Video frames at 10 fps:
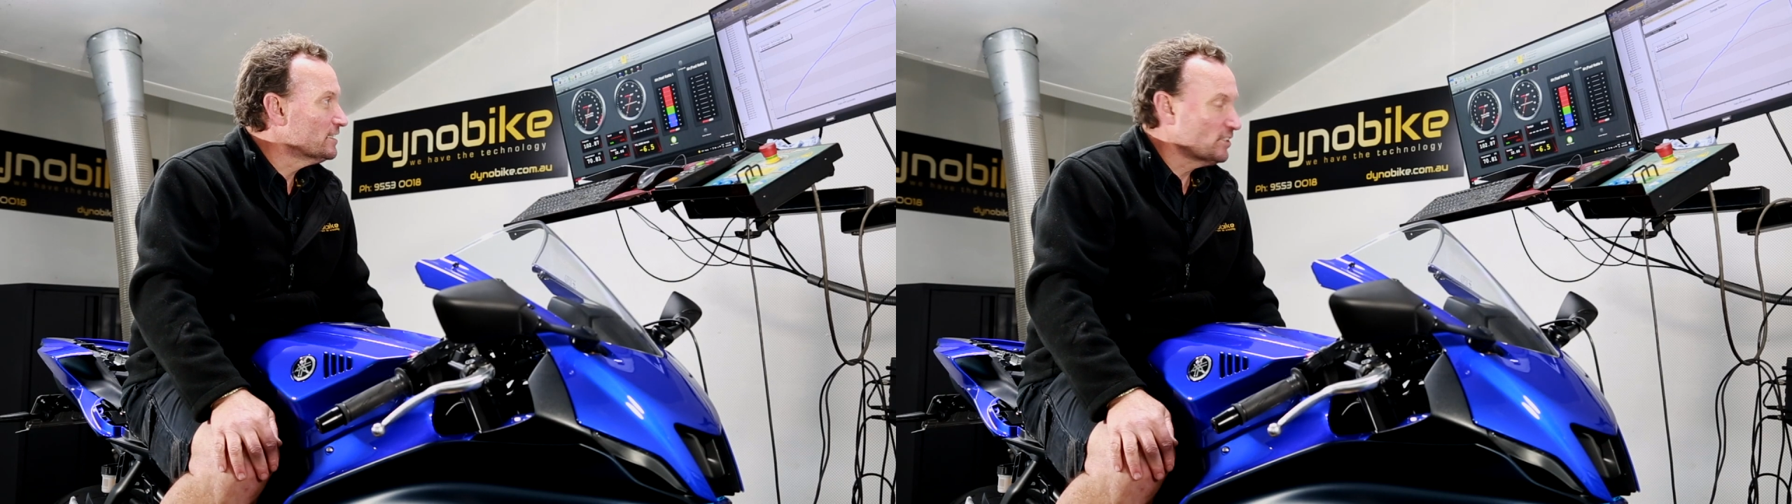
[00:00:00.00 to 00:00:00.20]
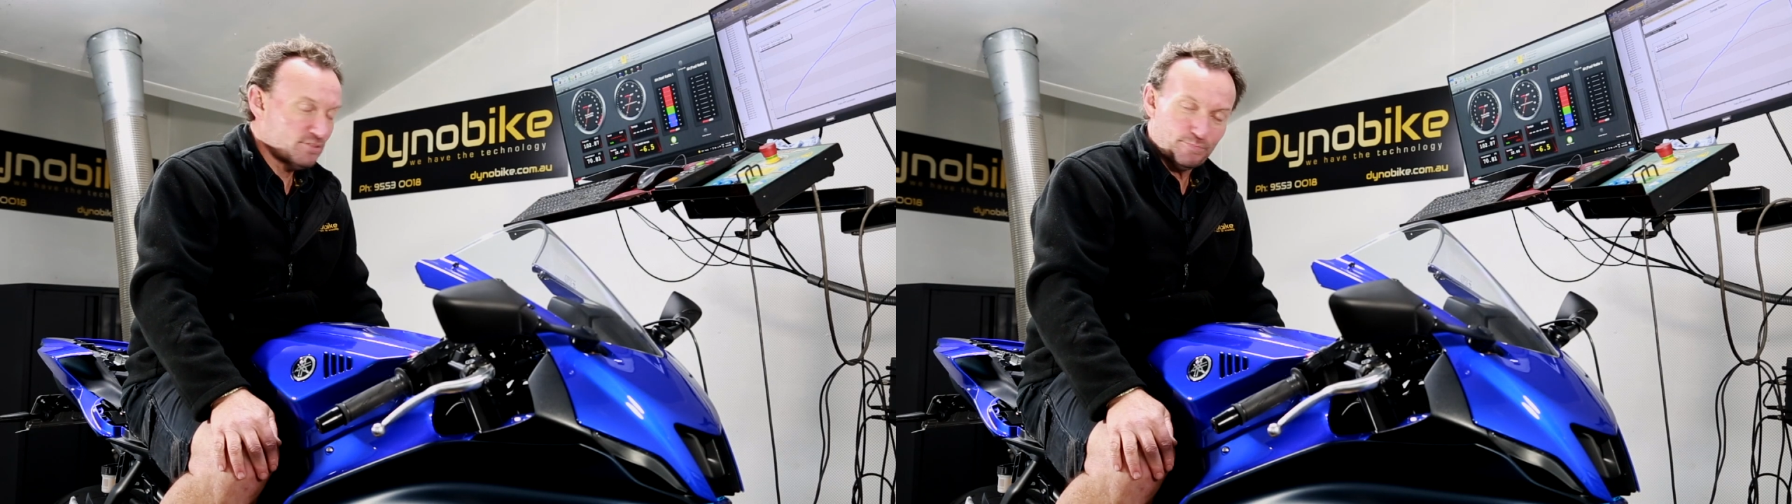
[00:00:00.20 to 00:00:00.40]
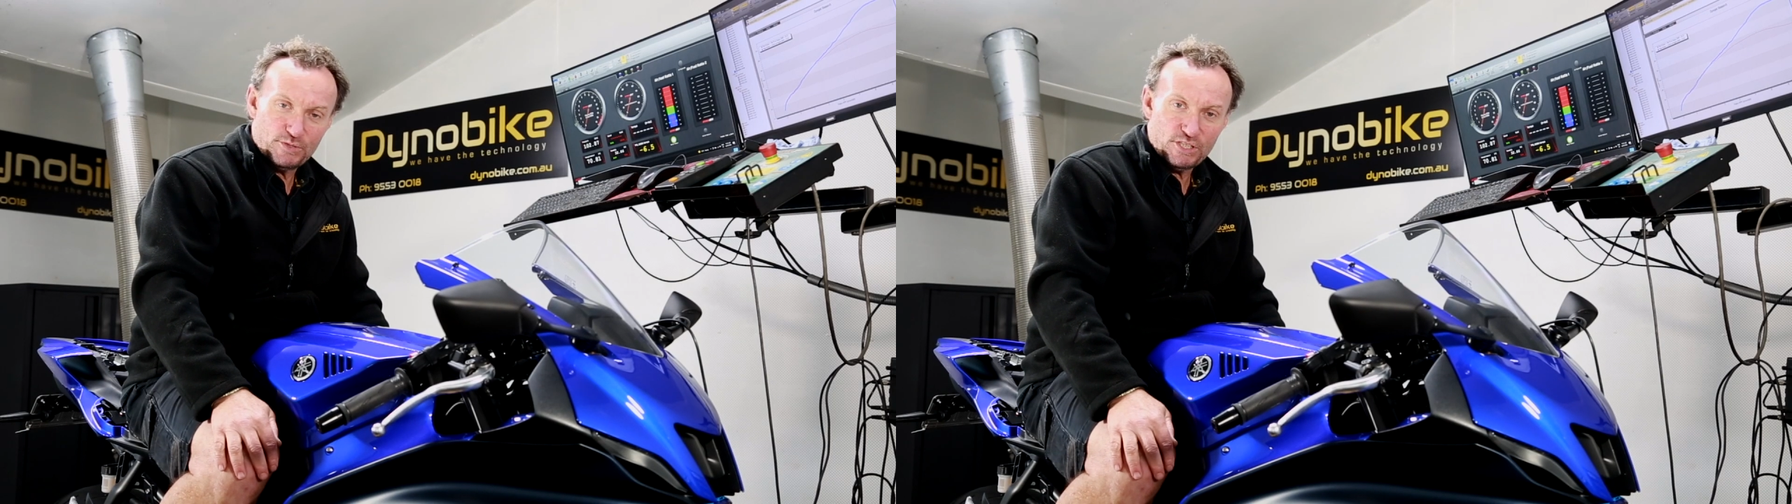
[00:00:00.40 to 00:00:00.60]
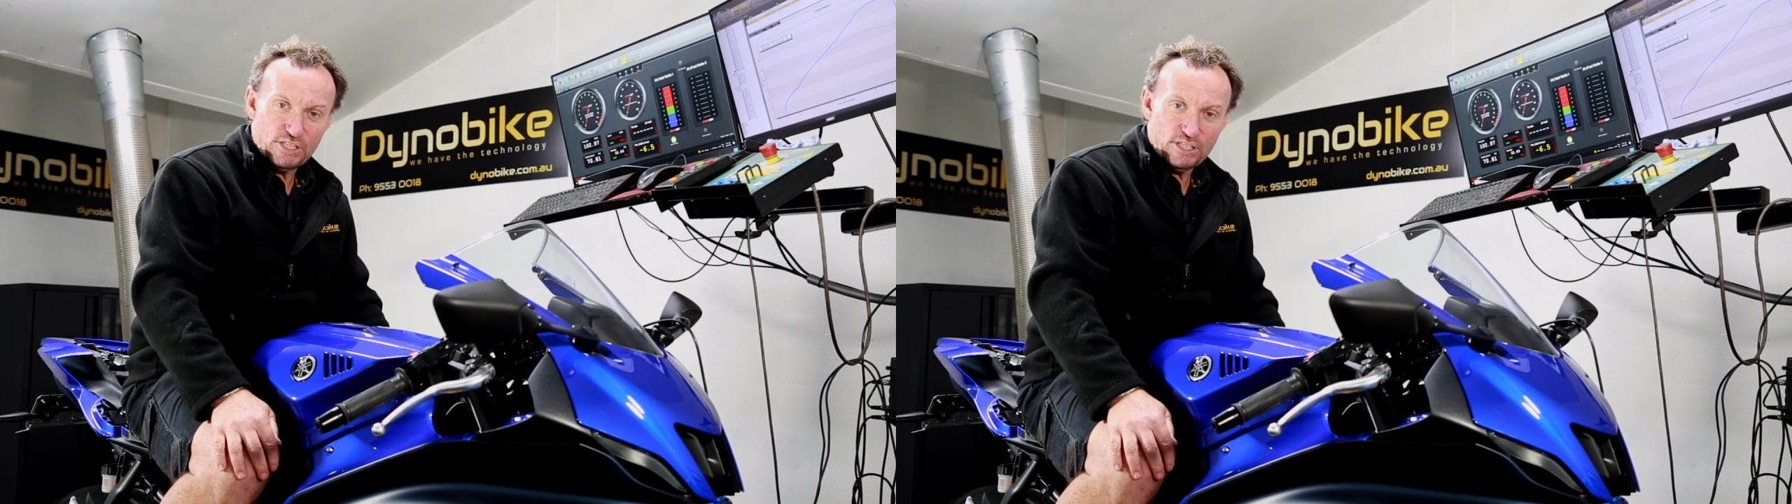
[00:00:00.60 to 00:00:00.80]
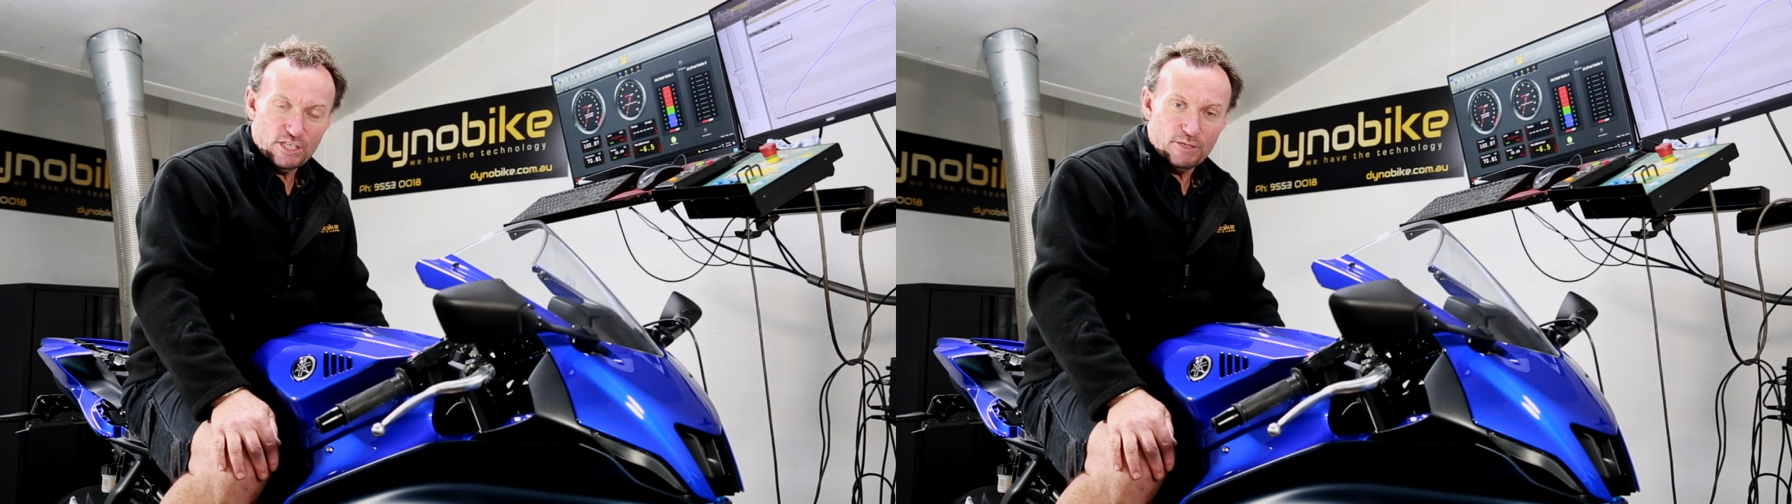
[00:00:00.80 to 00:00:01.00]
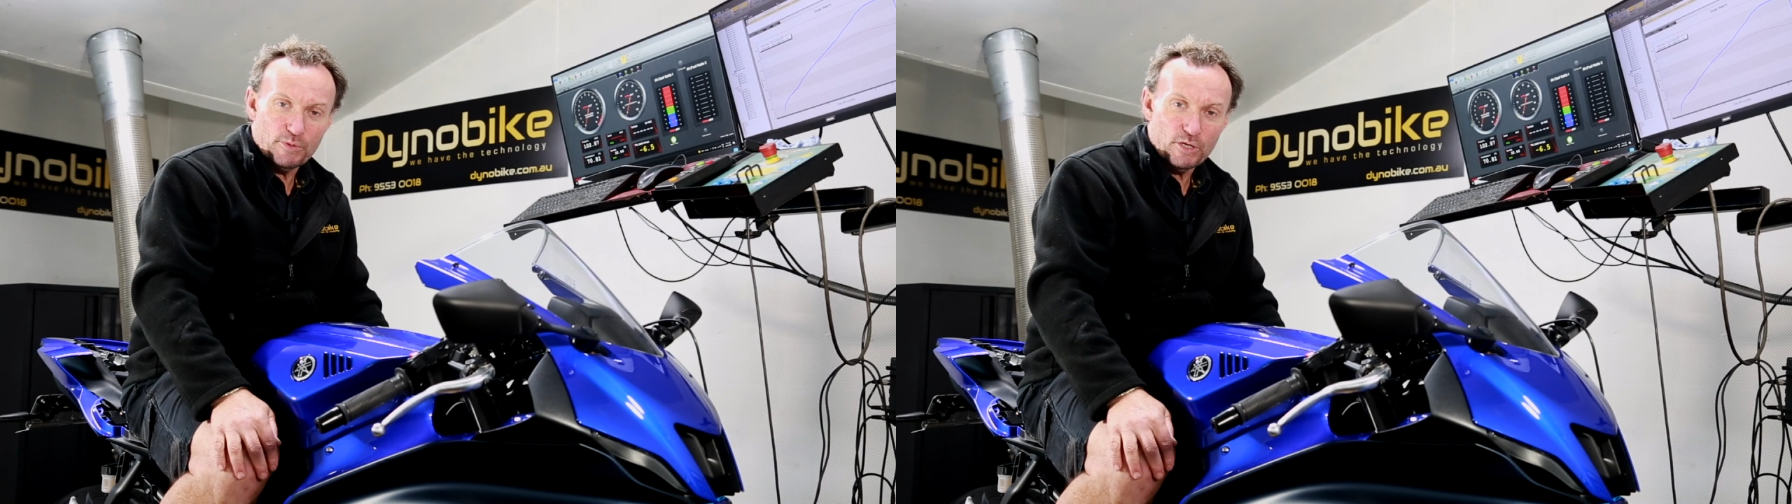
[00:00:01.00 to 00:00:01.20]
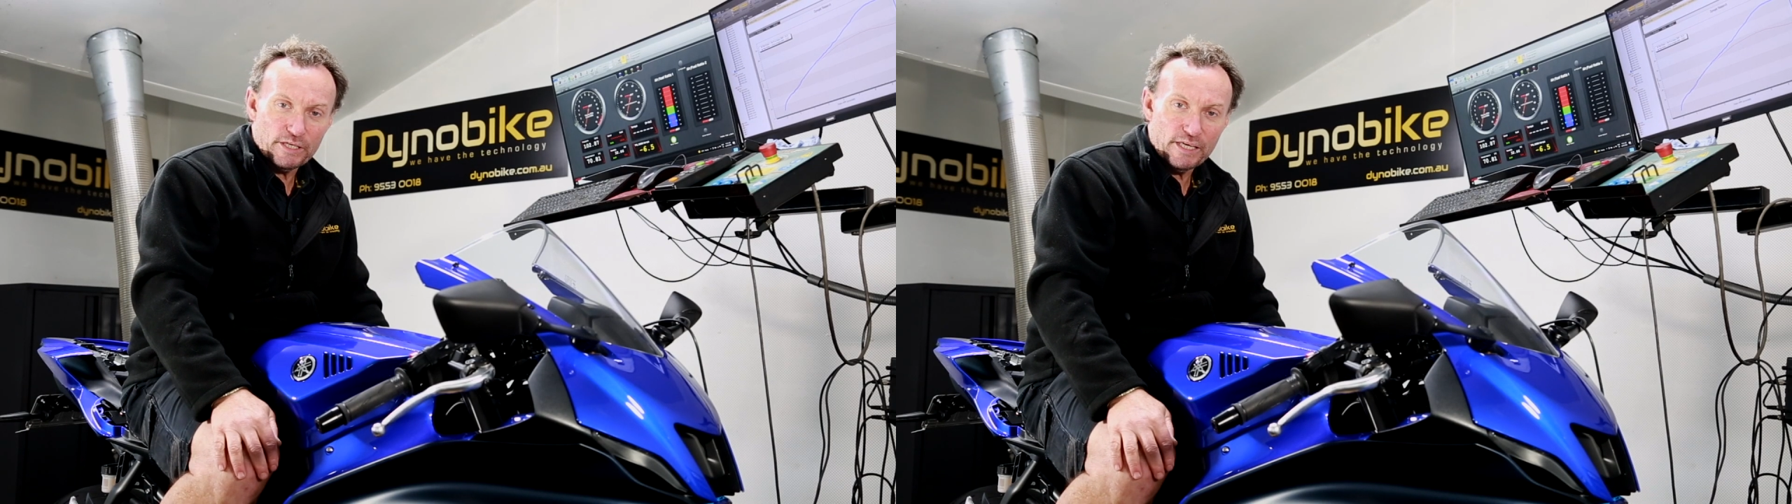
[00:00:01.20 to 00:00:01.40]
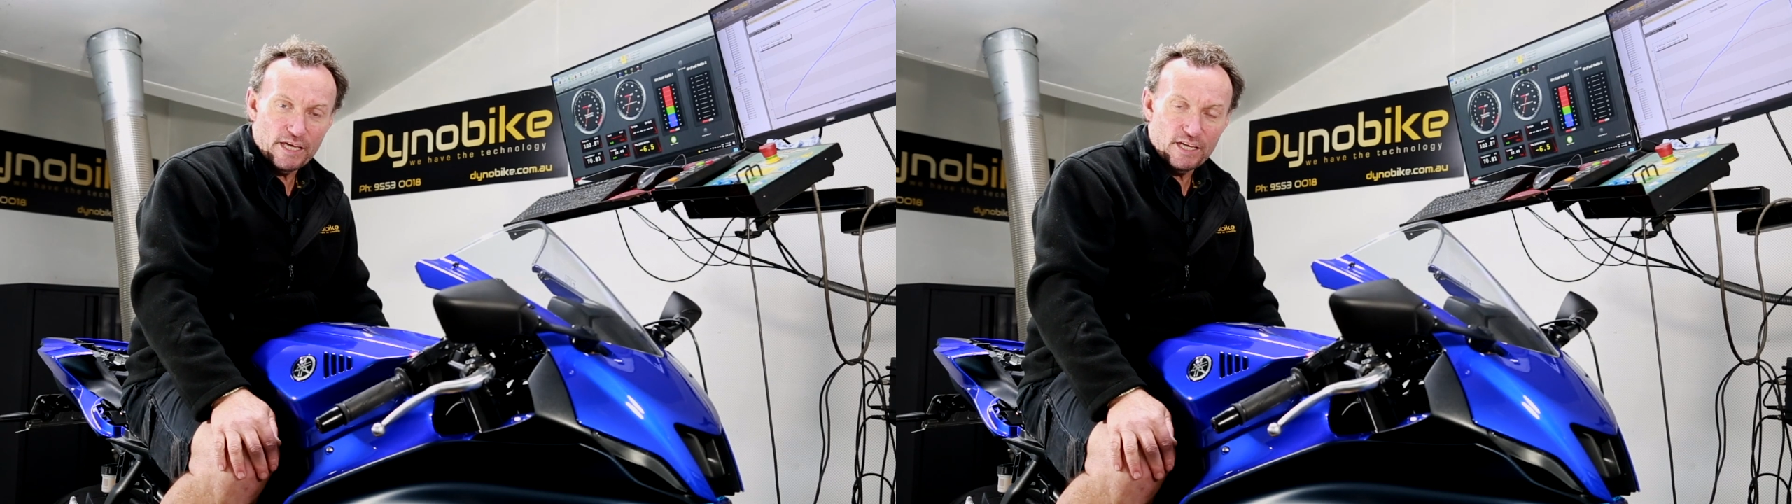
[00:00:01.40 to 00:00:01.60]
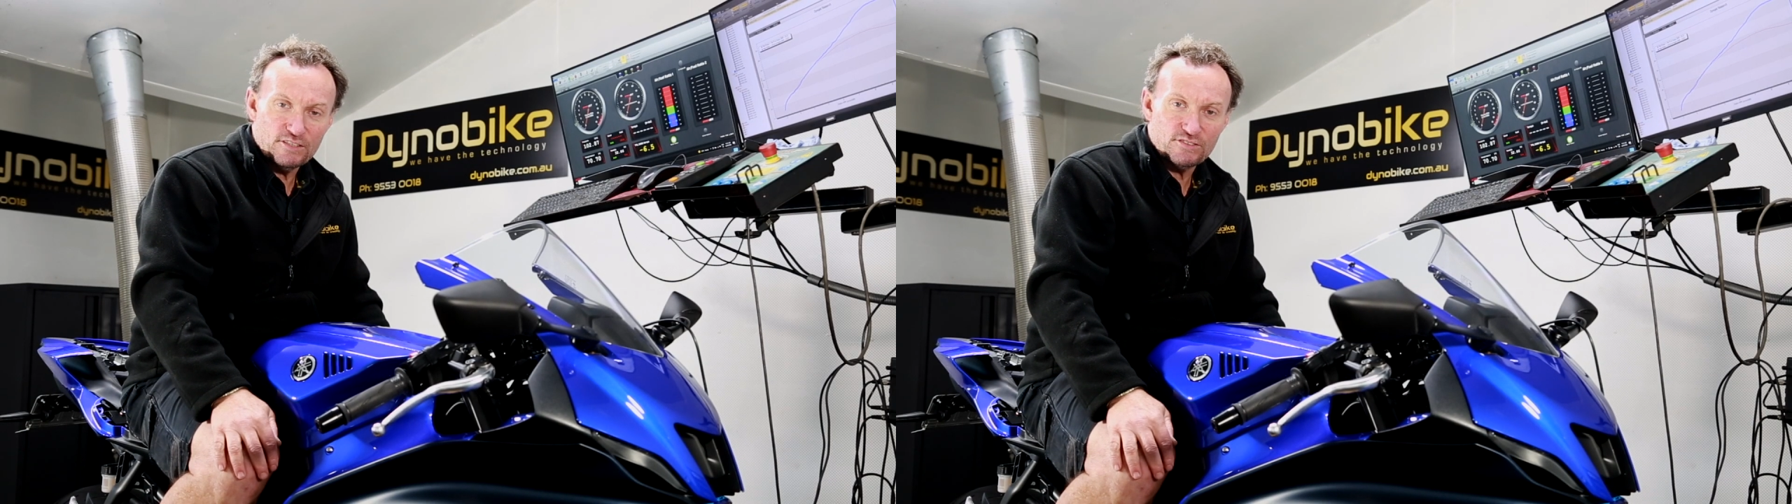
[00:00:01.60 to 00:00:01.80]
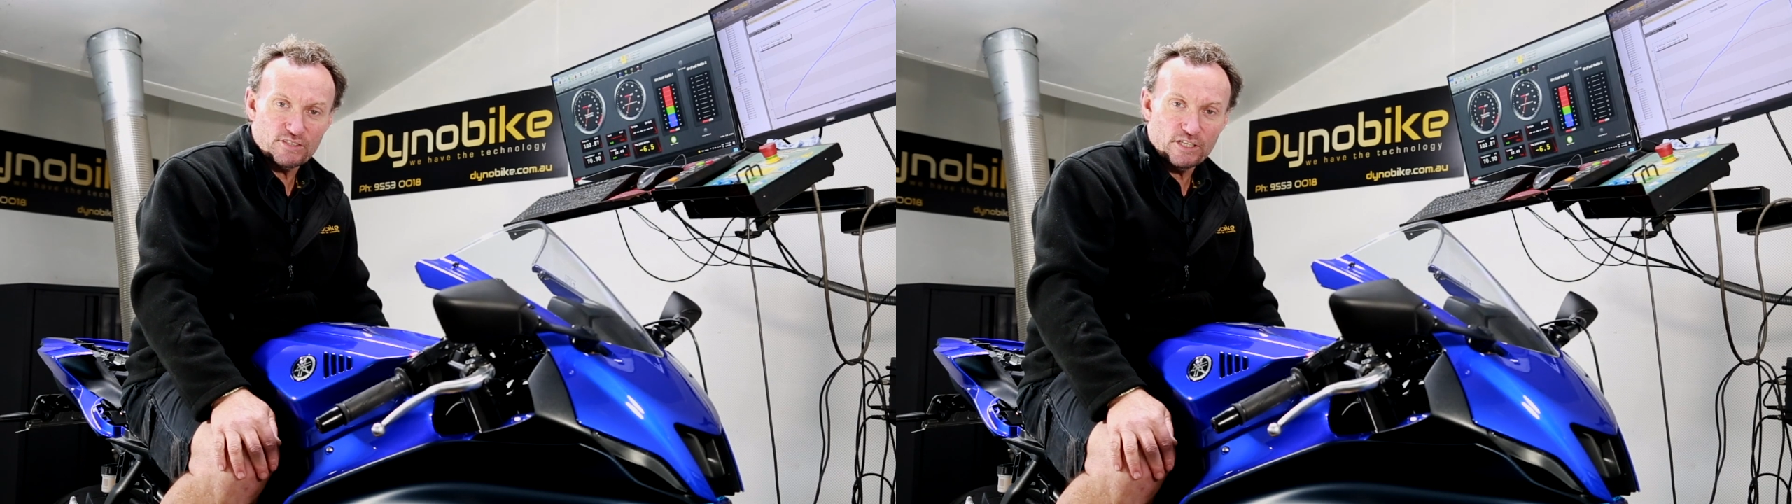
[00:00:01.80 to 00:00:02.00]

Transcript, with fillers: This particular bike has